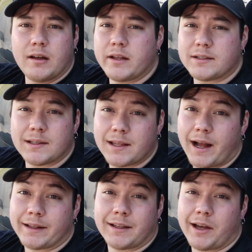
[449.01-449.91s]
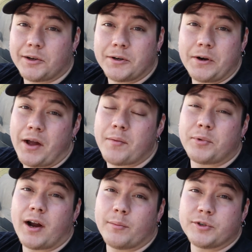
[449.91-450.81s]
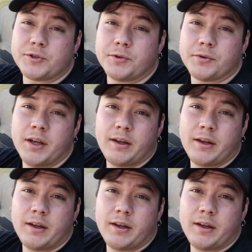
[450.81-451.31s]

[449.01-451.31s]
it's not that hard, I promise you.